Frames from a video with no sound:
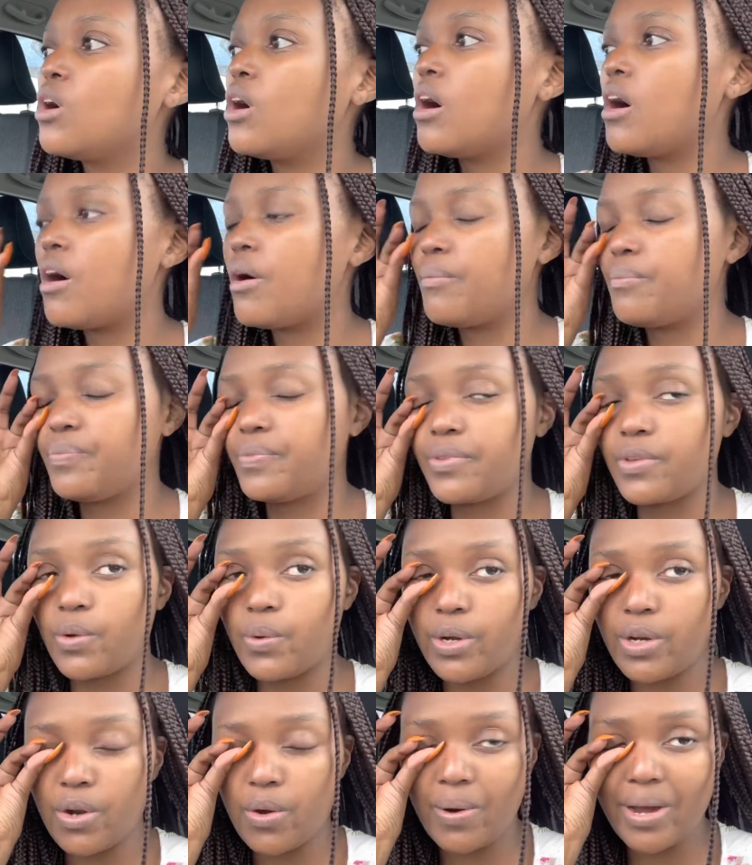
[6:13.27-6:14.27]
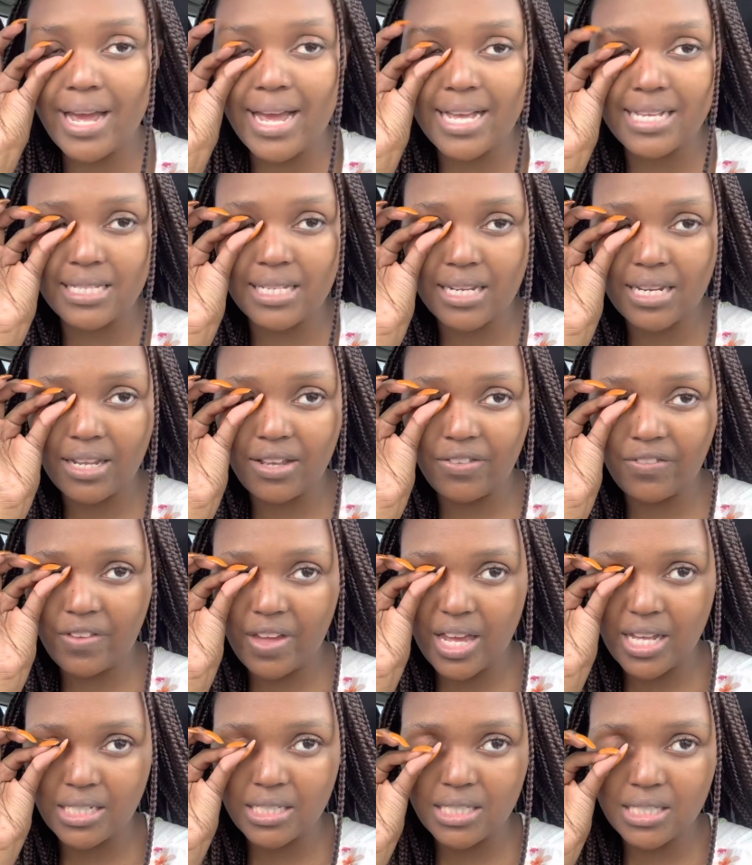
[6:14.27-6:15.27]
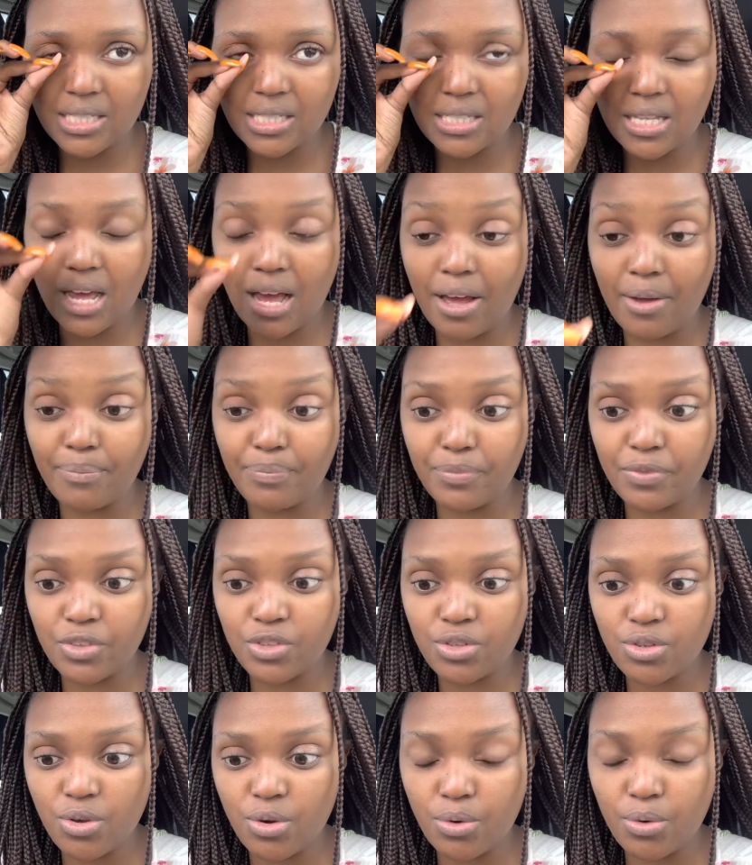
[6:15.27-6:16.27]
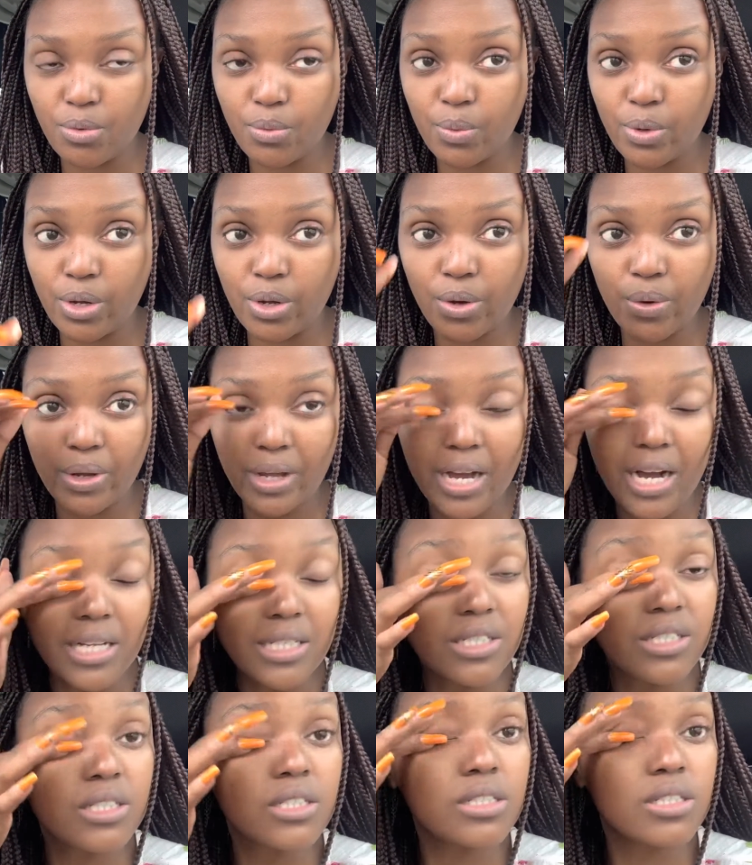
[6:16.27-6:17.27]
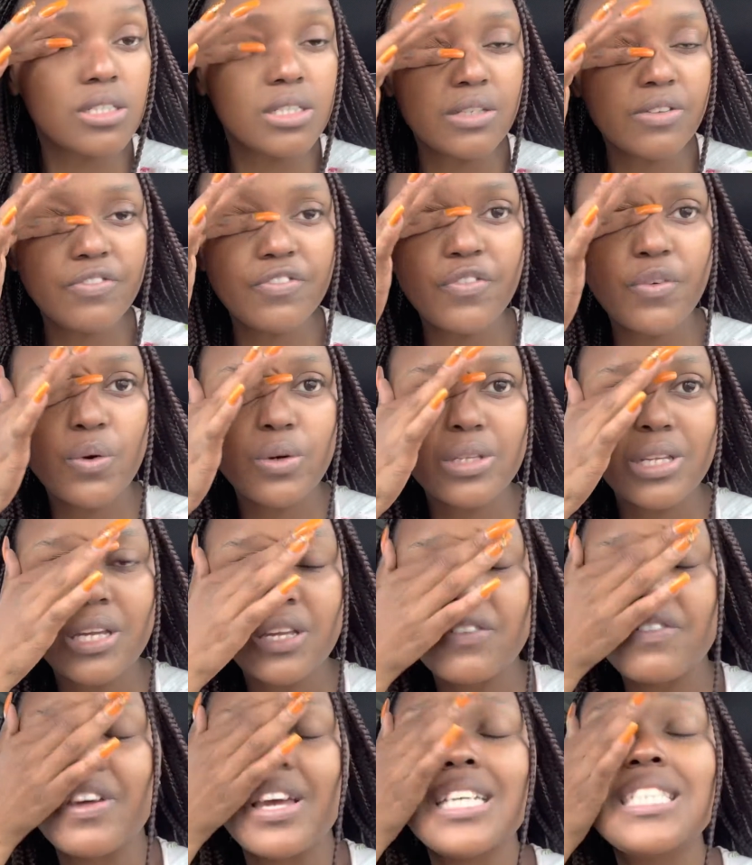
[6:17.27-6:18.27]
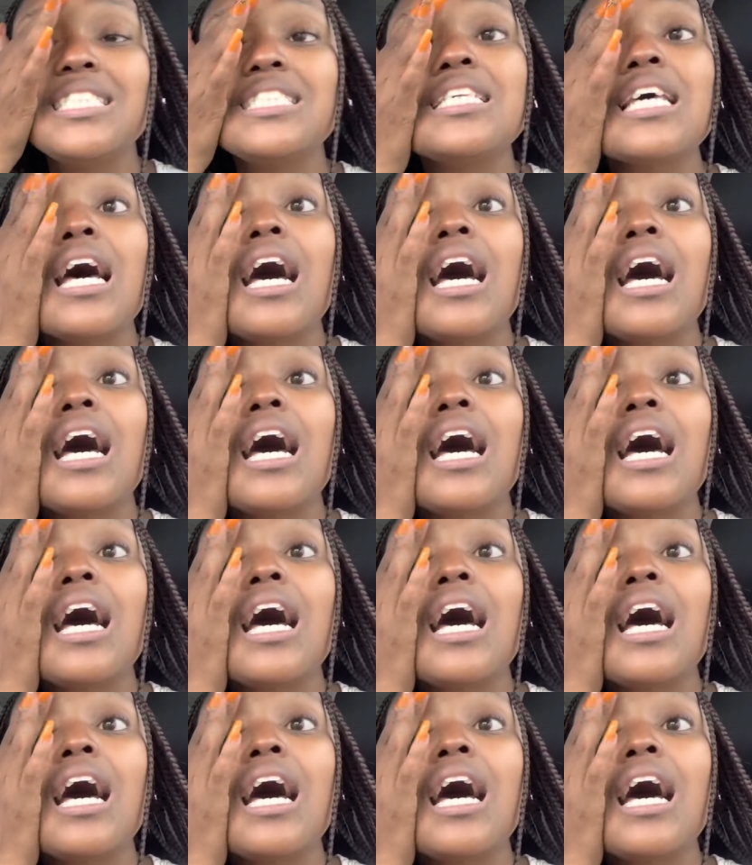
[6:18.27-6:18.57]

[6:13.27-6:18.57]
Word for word: um, Quinoa has an event, um, so we're going out to, for the event.